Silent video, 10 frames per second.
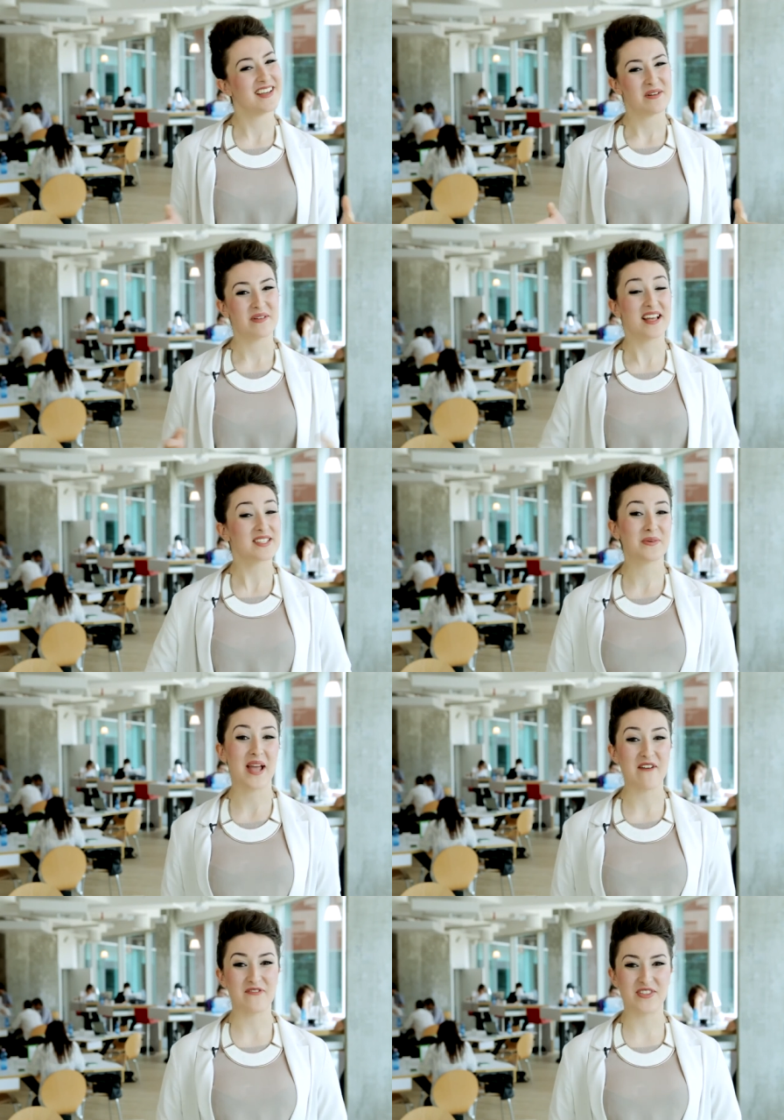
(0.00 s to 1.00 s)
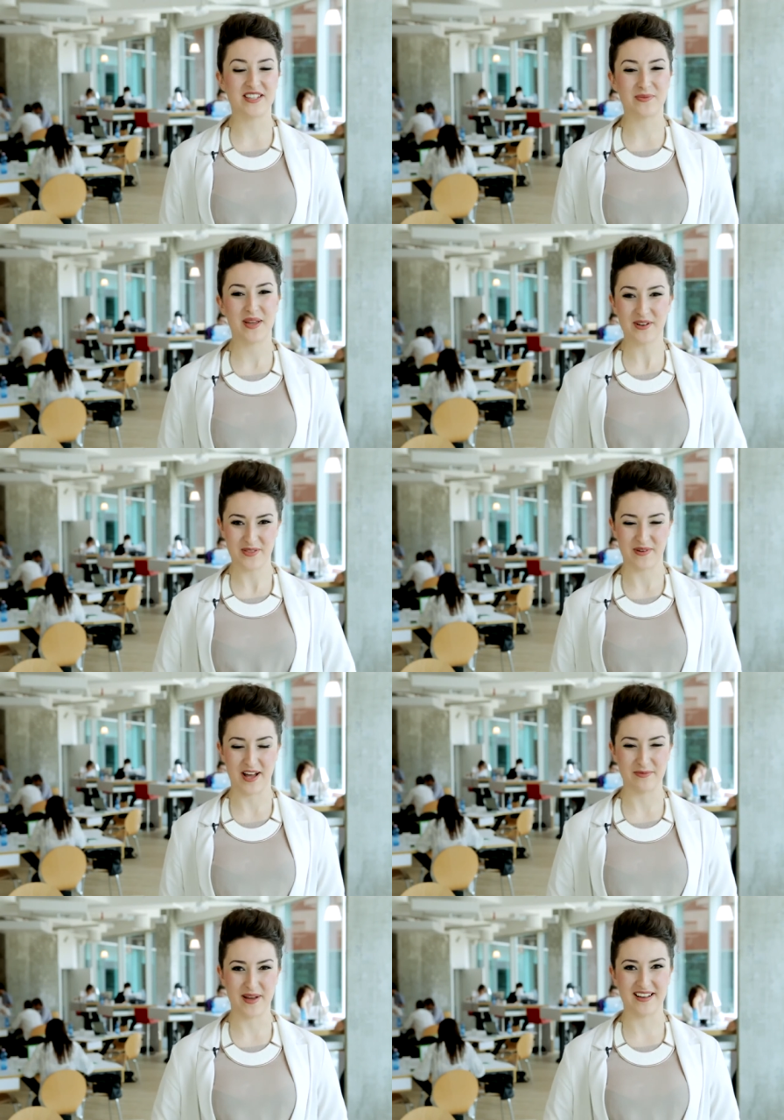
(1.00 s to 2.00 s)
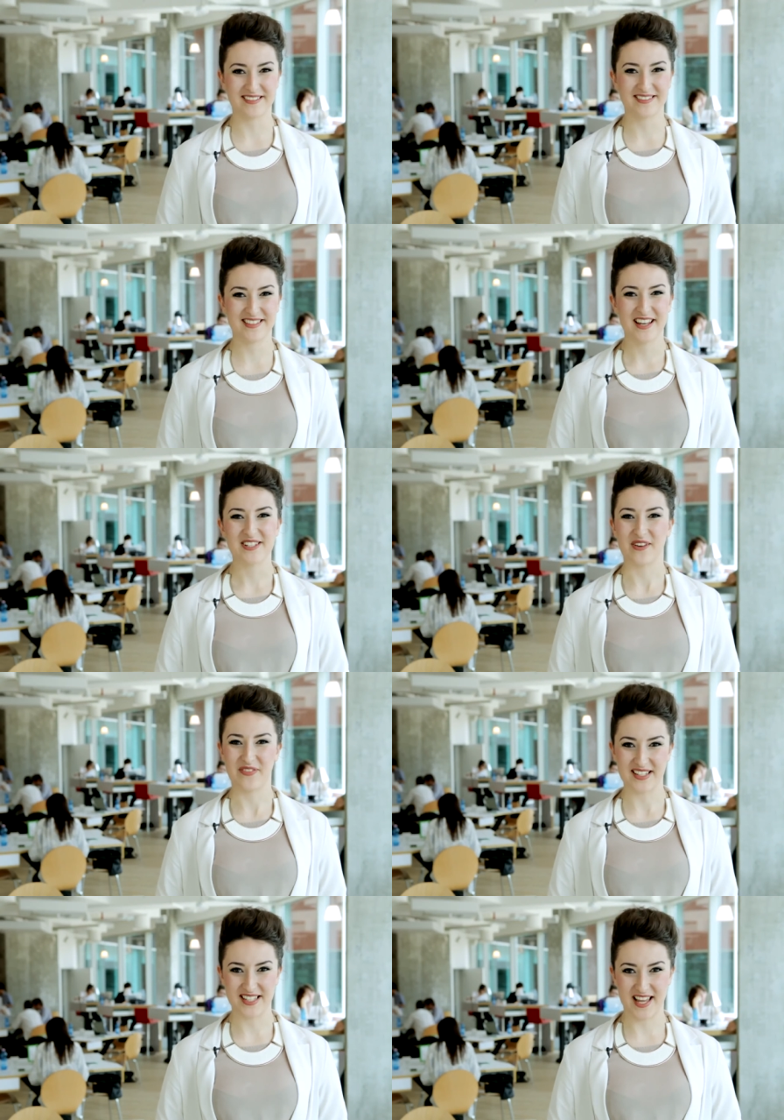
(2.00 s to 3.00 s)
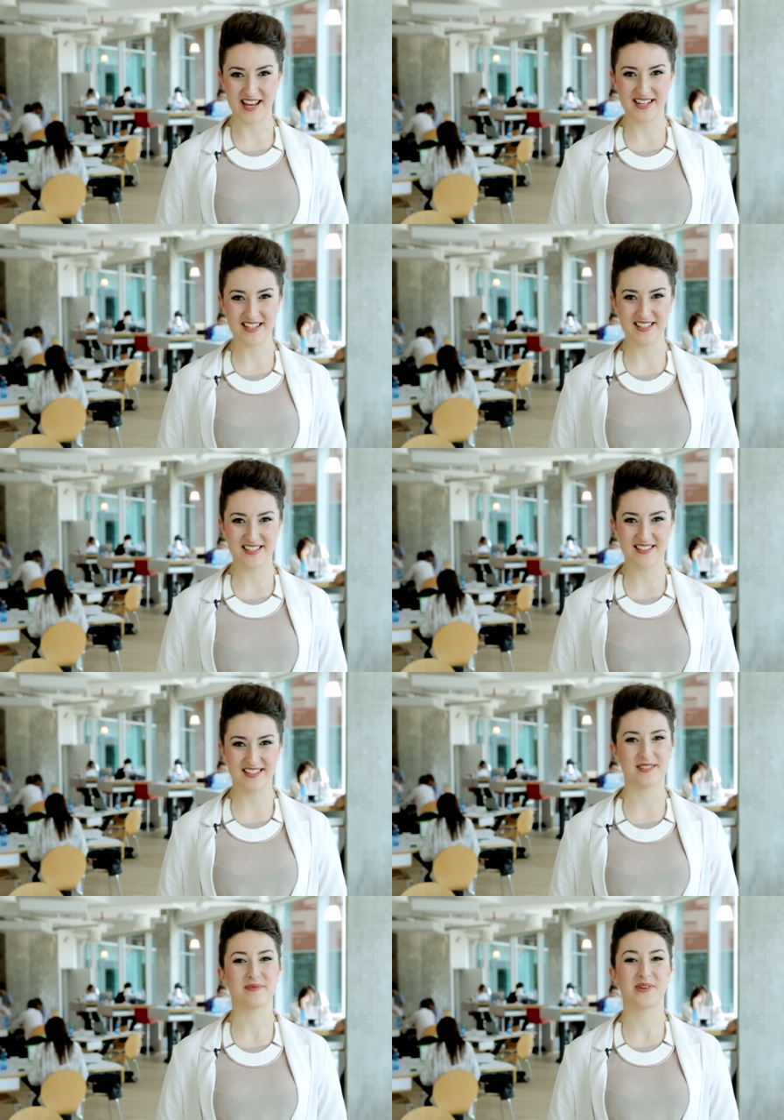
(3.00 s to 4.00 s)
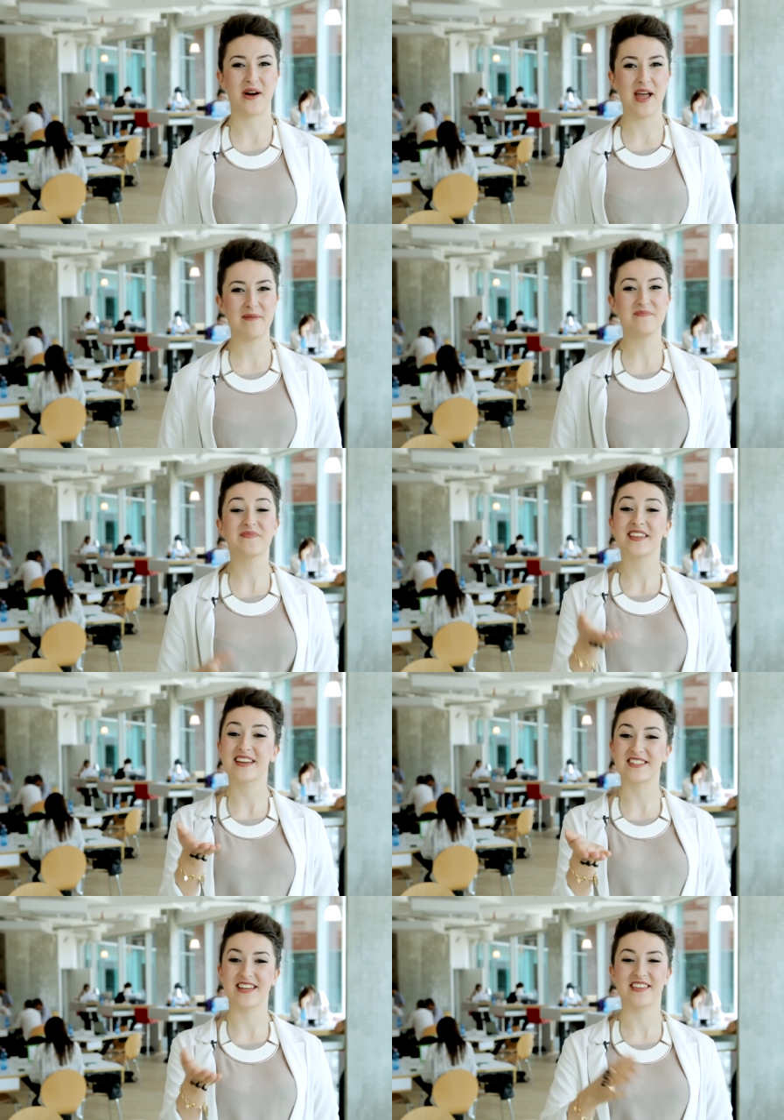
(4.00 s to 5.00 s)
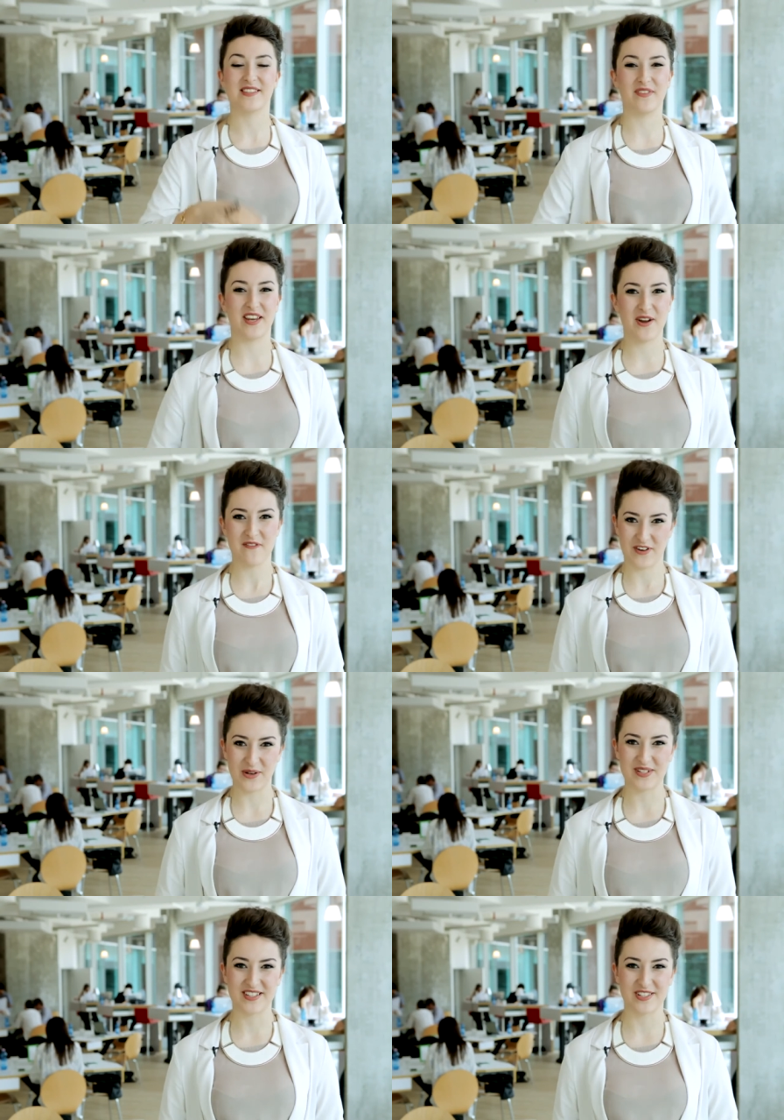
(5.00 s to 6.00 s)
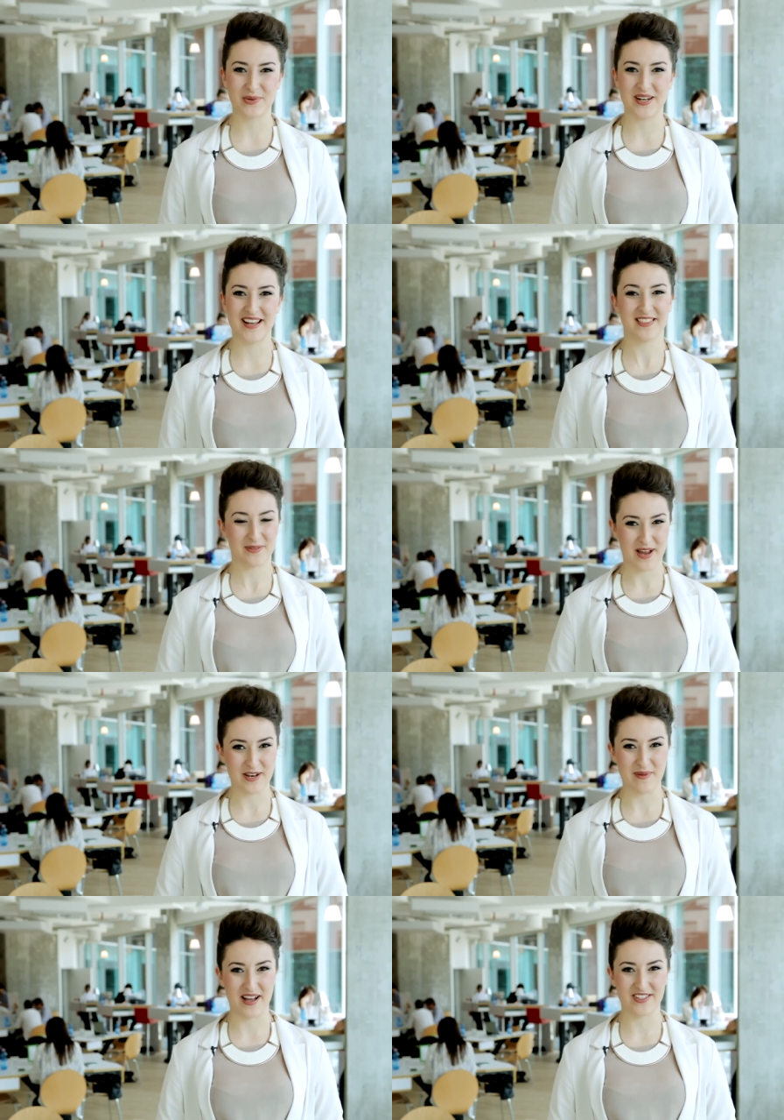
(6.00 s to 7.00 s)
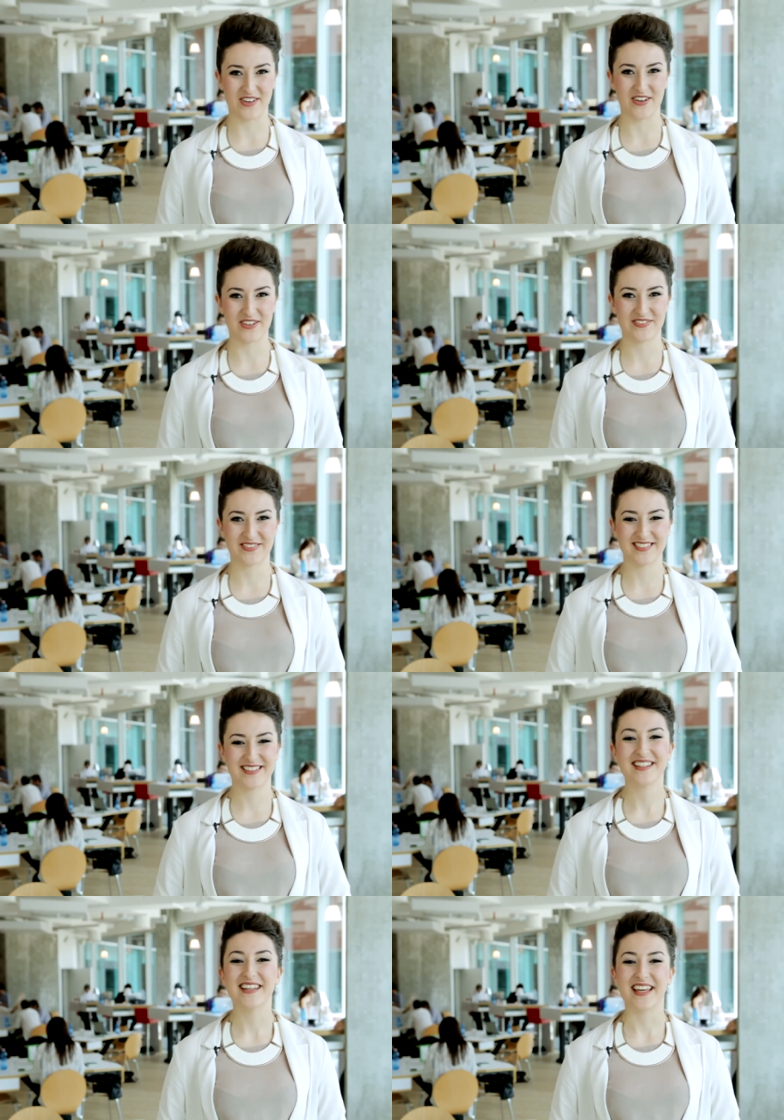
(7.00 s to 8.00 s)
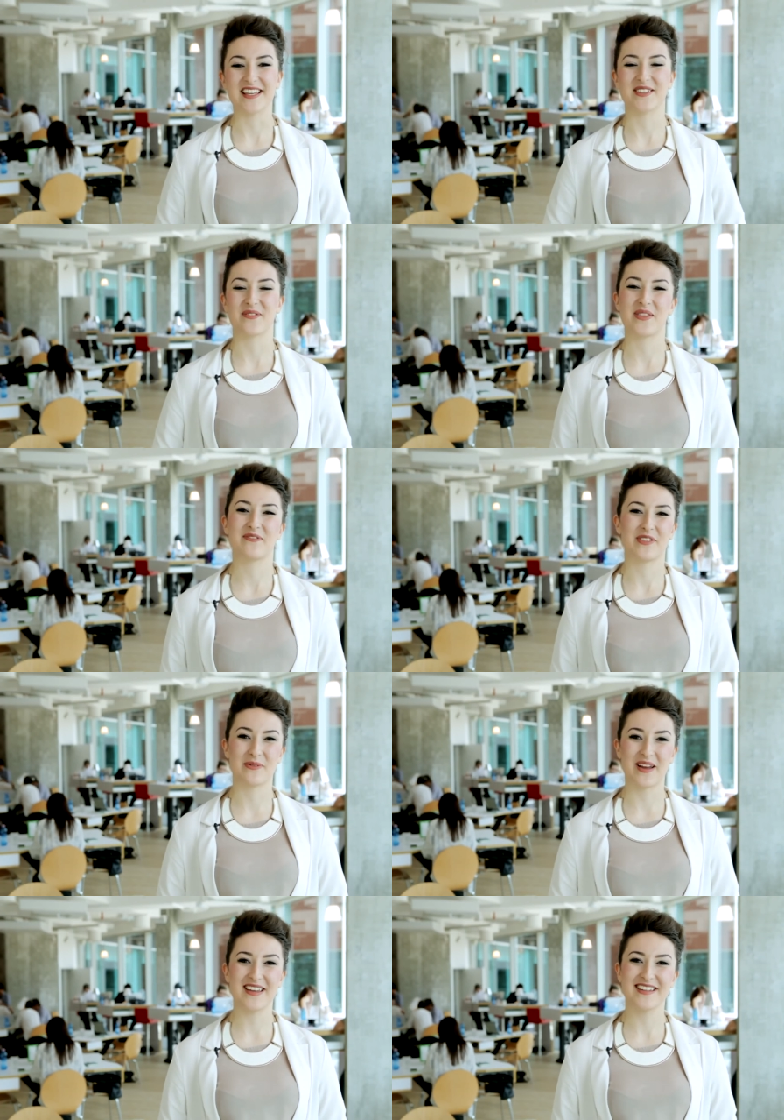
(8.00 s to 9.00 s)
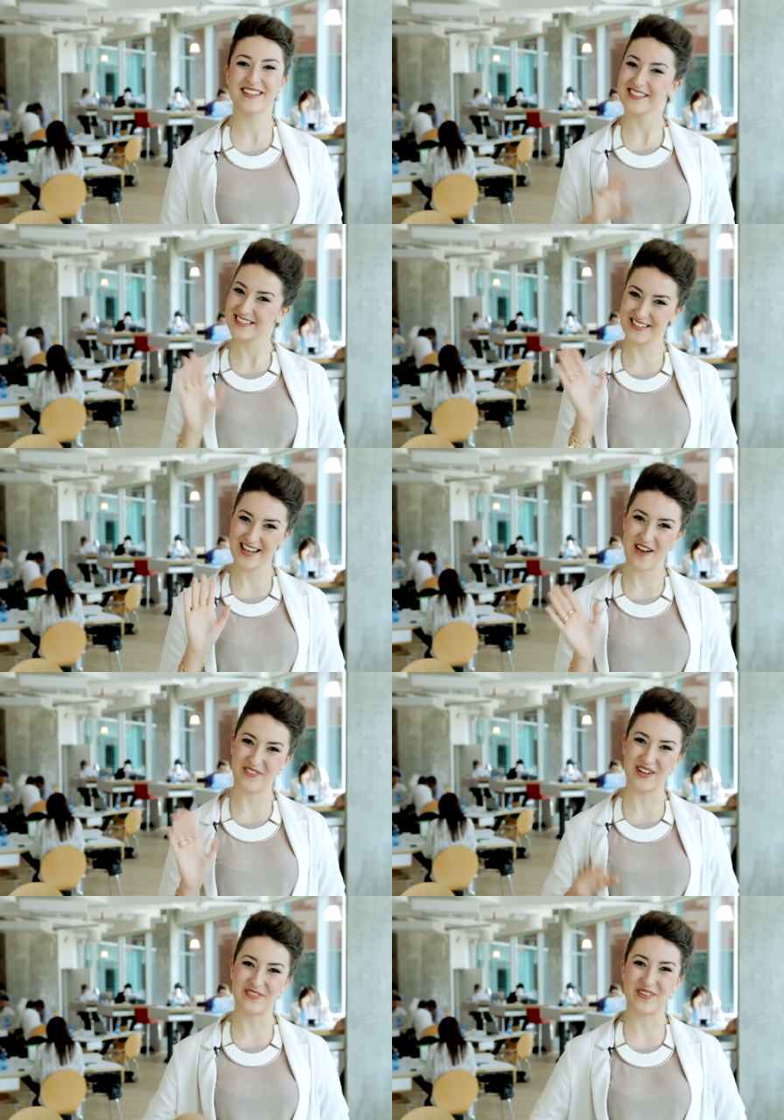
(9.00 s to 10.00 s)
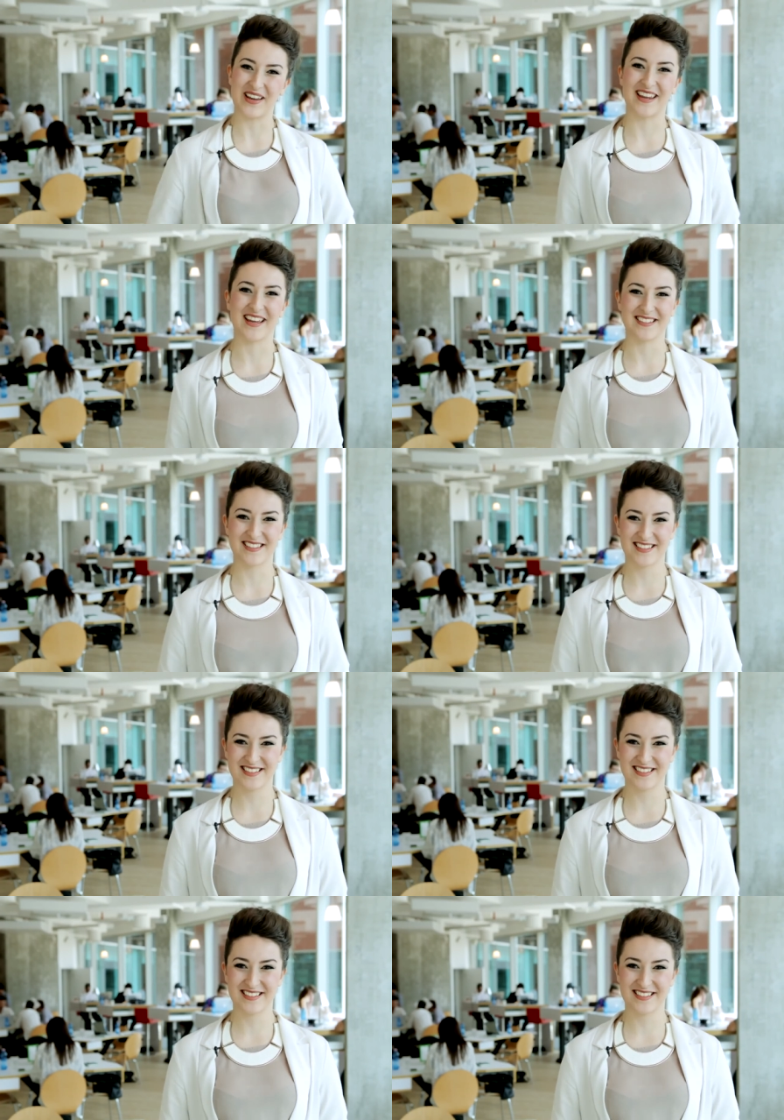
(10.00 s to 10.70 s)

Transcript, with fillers: Well, that's all we have for you this week on The Roundabout. Don't forget to like us, subscribe, share this video and follow us on Twitter at The Roundabout too. Here's your weather for the week. Have a lovely weekend.